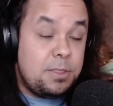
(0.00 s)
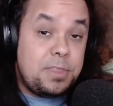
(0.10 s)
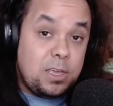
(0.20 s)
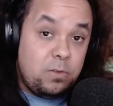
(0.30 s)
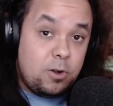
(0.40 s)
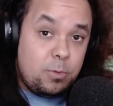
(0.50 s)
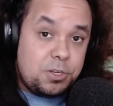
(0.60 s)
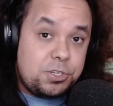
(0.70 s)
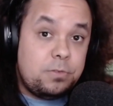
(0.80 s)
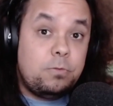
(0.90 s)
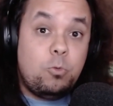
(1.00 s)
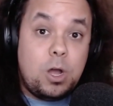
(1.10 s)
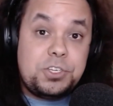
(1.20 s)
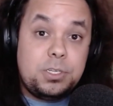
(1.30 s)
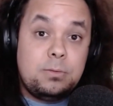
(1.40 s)
And thank you very much for
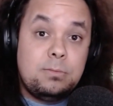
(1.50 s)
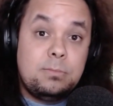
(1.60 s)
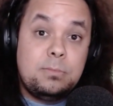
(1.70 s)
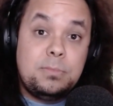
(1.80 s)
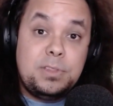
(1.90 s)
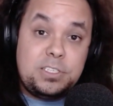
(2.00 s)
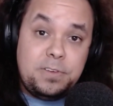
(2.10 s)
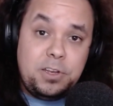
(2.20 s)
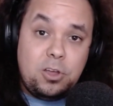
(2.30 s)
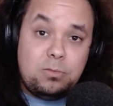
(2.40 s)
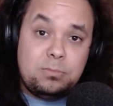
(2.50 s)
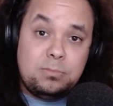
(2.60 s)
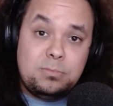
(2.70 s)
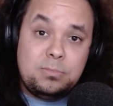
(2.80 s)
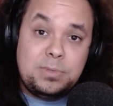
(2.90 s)
watching this video.
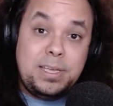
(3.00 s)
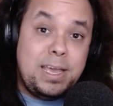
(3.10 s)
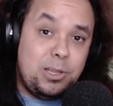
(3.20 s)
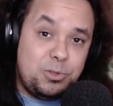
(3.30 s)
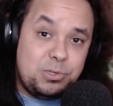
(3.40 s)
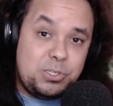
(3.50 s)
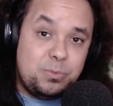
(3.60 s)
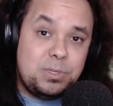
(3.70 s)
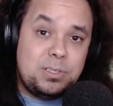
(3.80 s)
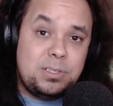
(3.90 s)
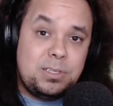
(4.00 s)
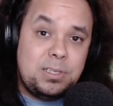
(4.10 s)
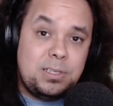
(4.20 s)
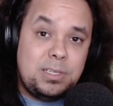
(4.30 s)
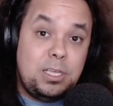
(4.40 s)
Hello, YouTube.
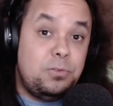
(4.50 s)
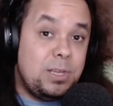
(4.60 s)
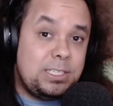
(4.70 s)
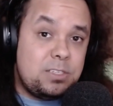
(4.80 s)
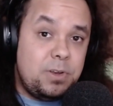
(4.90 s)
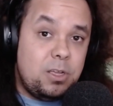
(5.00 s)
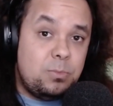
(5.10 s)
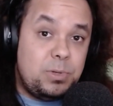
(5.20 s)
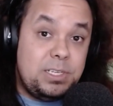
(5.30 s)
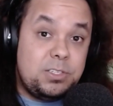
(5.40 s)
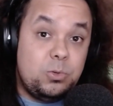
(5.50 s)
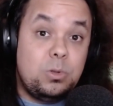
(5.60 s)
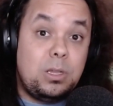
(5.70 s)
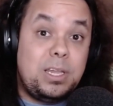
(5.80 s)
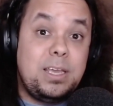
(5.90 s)
If you like this video, please
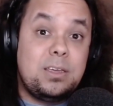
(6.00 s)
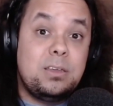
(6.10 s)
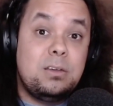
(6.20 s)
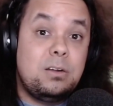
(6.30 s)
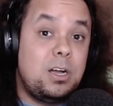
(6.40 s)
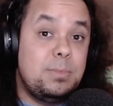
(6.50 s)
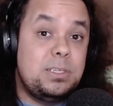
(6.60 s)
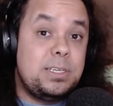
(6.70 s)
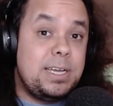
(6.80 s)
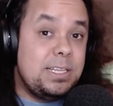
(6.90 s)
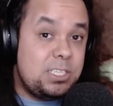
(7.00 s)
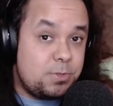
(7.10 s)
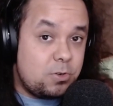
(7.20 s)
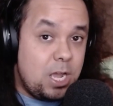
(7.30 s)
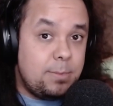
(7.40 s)
do like, comment, and
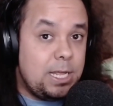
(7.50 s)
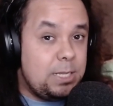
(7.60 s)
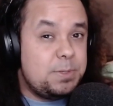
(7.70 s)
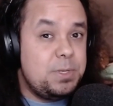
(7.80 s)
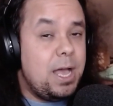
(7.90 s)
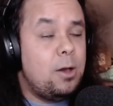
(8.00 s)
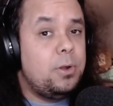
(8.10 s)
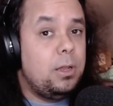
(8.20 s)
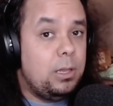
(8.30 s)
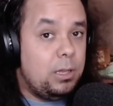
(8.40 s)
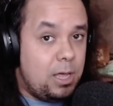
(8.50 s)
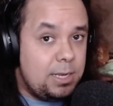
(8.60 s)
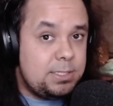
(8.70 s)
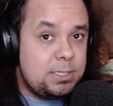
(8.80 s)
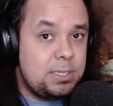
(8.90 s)
subscribe. It helps me out a
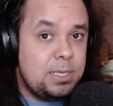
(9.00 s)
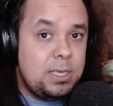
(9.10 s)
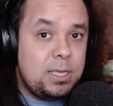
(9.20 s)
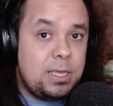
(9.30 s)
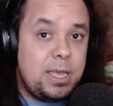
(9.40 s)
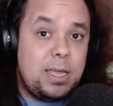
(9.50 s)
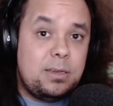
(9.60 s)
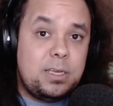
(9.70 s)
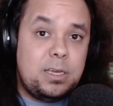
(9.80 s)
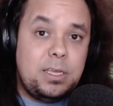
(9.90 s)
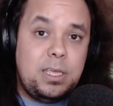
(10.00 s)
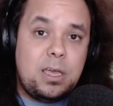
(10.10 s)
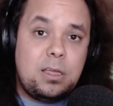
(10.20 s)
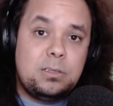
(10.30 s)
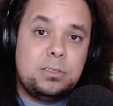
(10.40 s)
lot. And
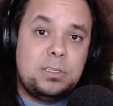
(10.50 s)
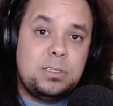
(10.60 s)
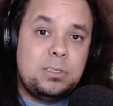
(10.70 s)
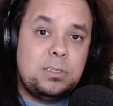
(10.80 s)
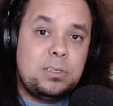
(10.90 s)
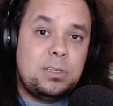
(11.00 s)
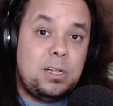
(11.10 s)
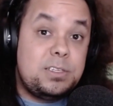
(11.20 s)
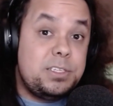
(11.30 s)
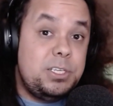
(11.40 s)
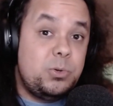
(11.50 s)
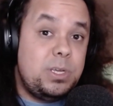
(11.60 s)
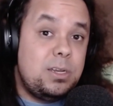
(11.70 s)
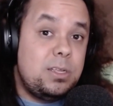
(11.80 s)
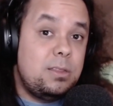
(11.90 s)
yeah, I'll see you
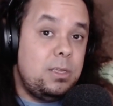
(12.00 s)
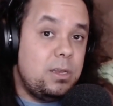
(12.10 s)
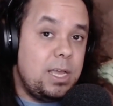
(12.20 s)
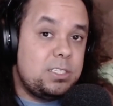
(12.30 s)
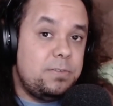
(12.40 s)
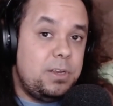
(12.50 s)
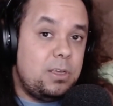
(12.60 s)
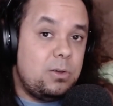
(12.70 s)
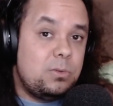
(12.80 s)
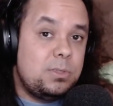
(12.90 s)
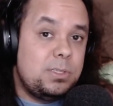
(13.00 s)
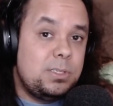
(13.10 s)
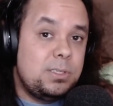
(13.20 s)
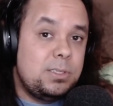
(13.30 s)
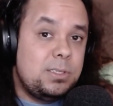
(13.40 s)
in the next video.
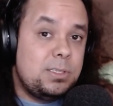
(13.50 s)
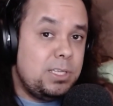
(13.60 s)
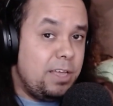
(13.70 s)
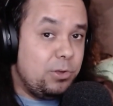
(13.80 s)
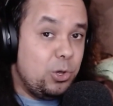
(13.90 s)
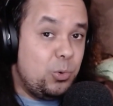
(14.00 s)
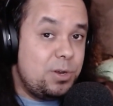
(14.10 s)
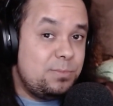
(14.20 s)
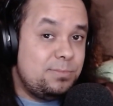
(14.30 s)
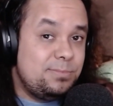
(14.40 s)
Have a good one.